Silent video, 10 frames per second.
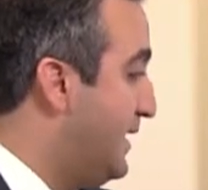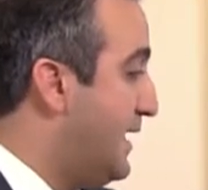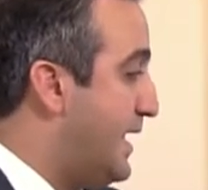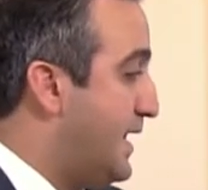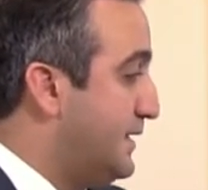
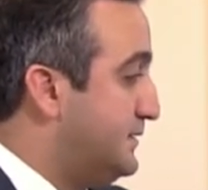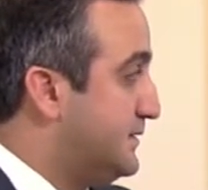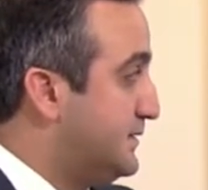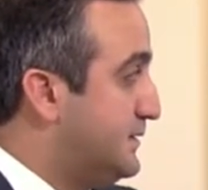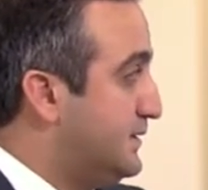And
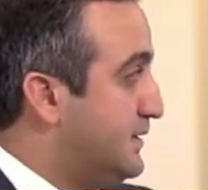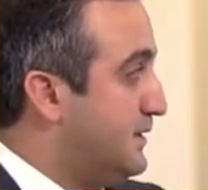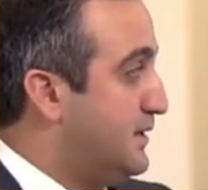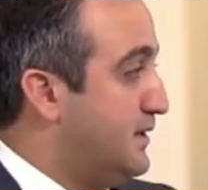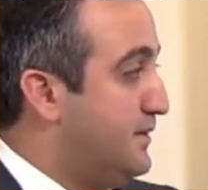
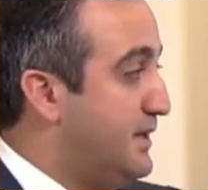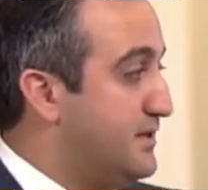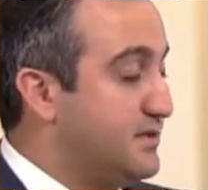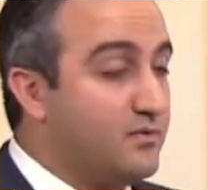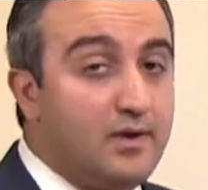uh, it
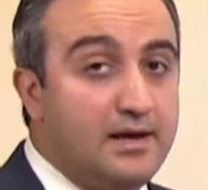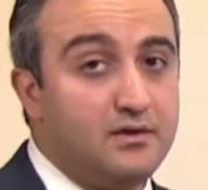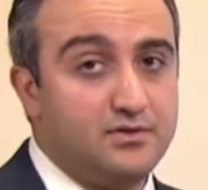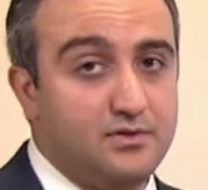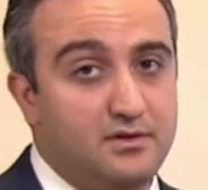is a great
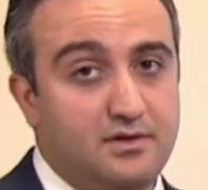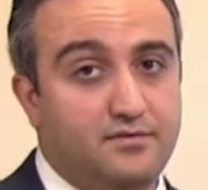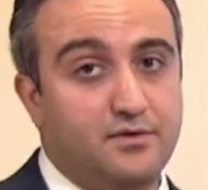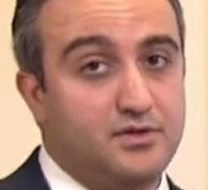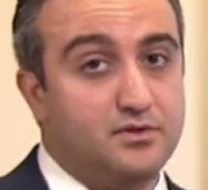alternative
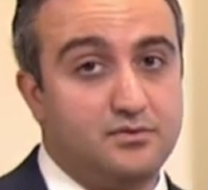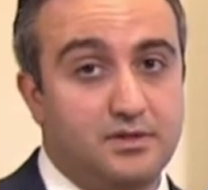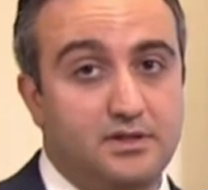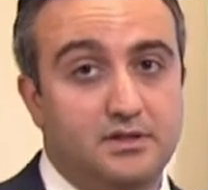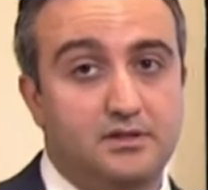for
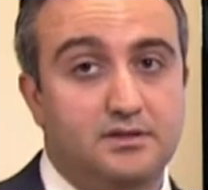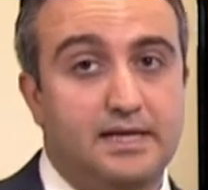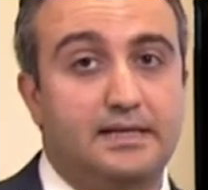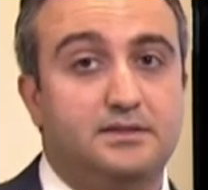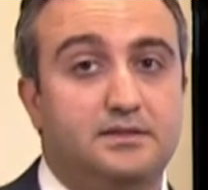children
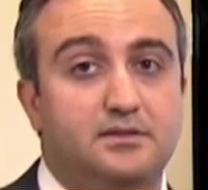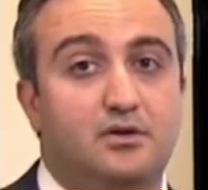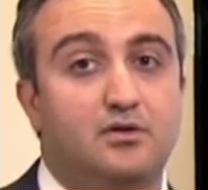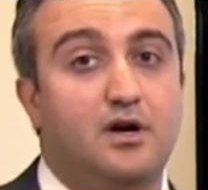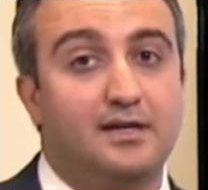that
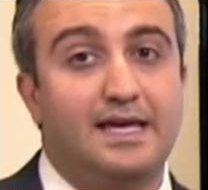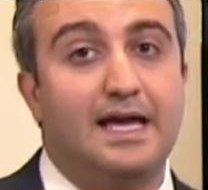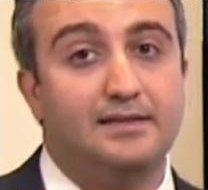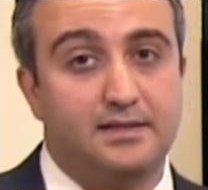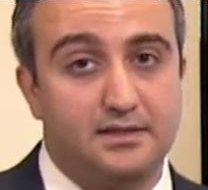are not
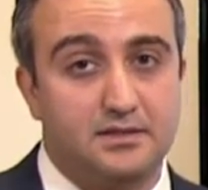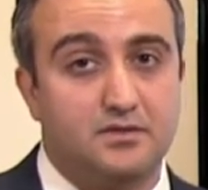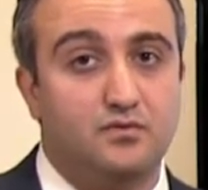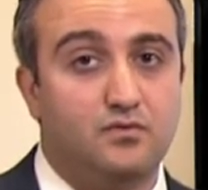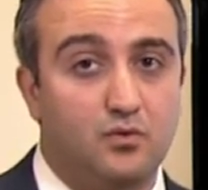
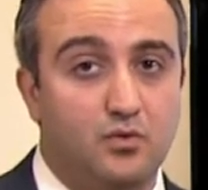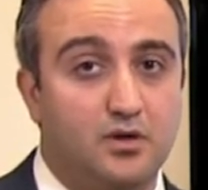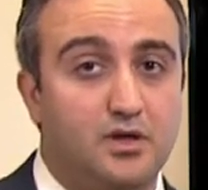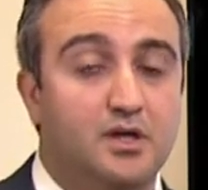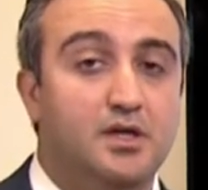candidates
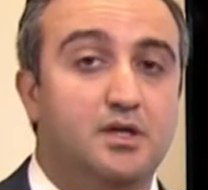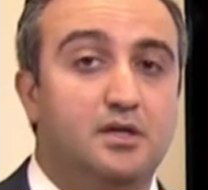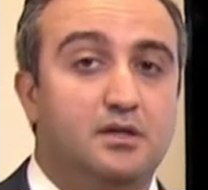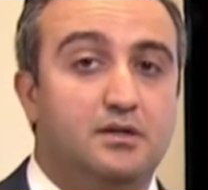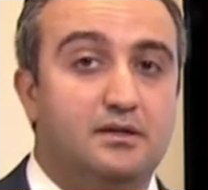for
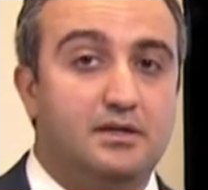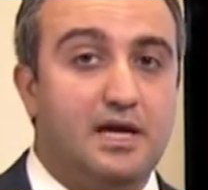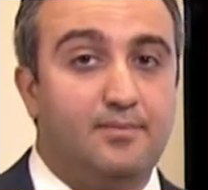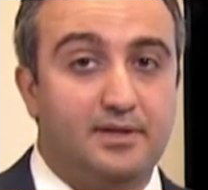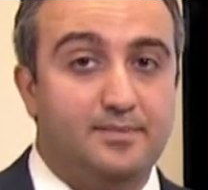
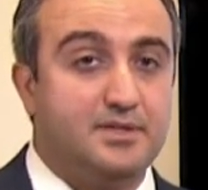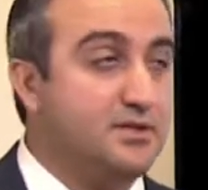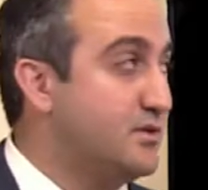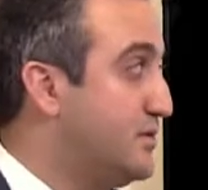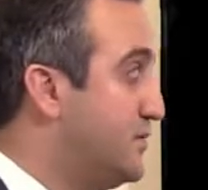epilepsy
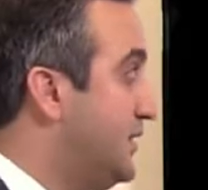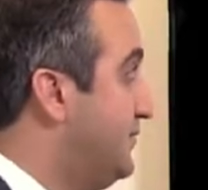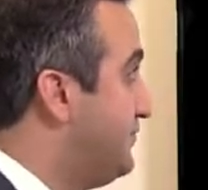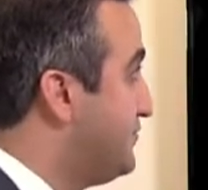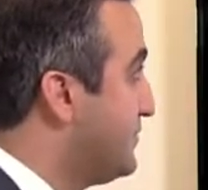surgery.
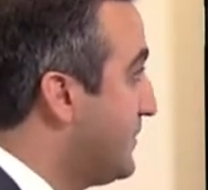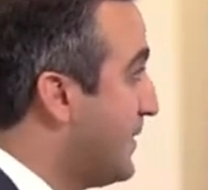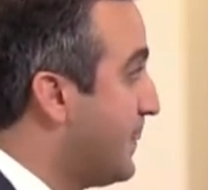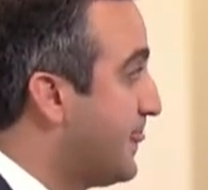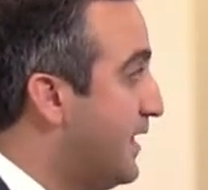
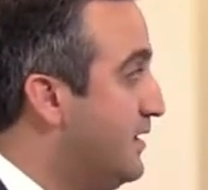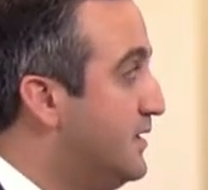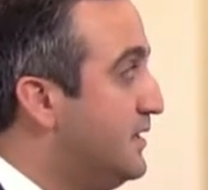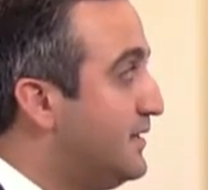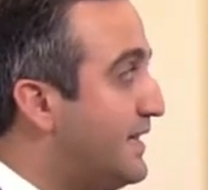
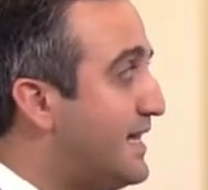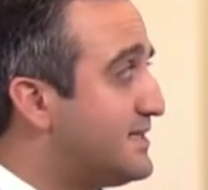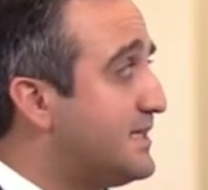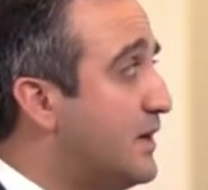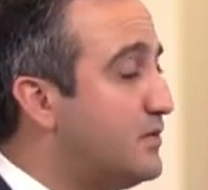
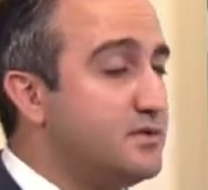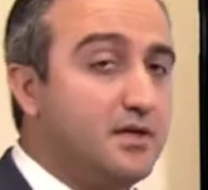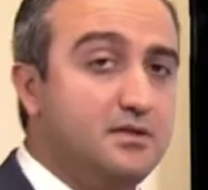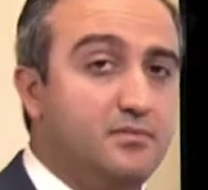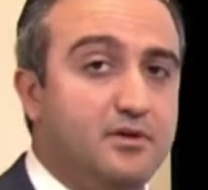Lastly, I want to
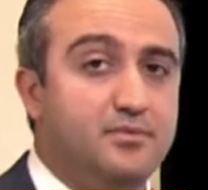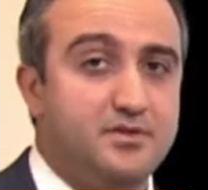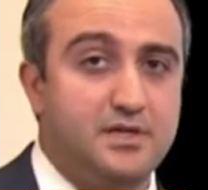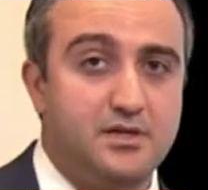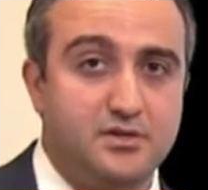talk to you about a
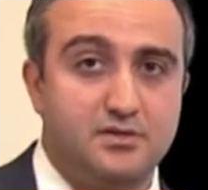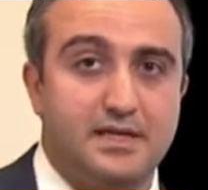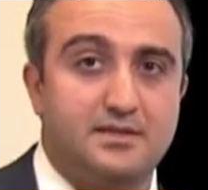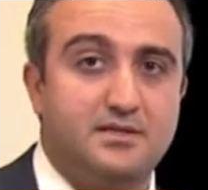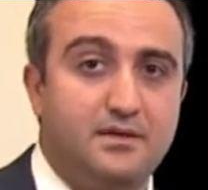procedure
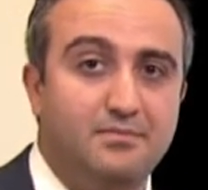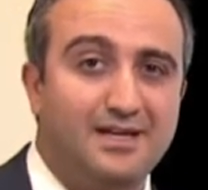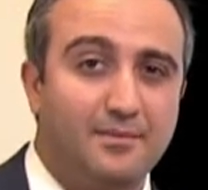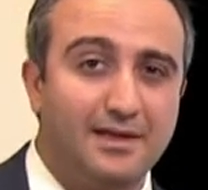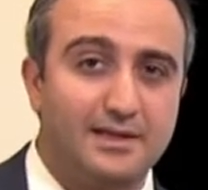that's
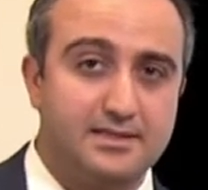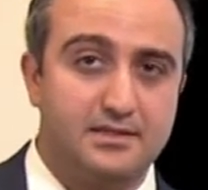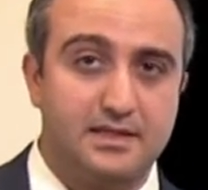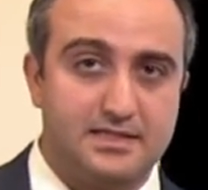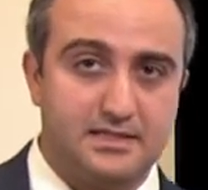becoming less
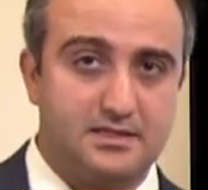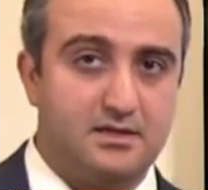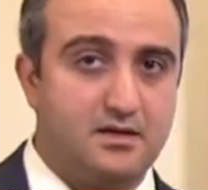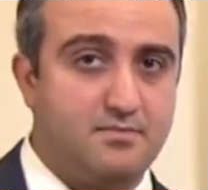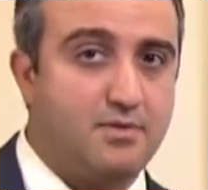and less
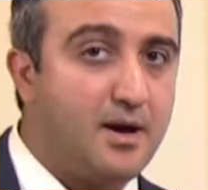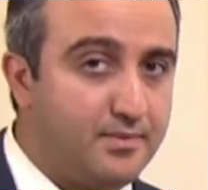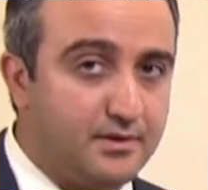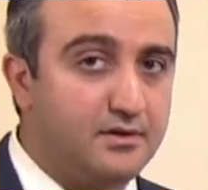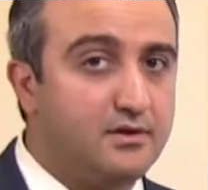uh,
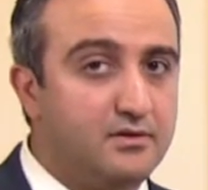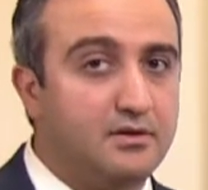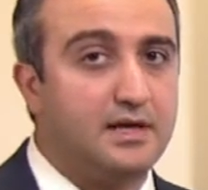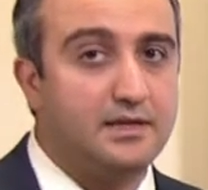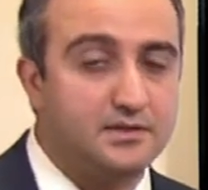popular here in the
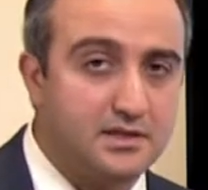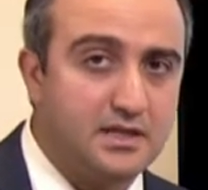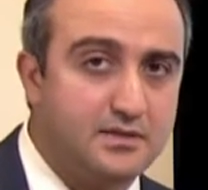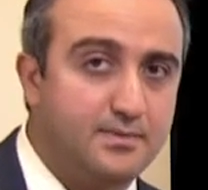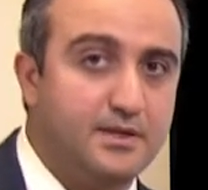United
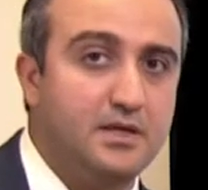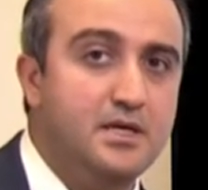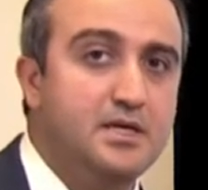States, but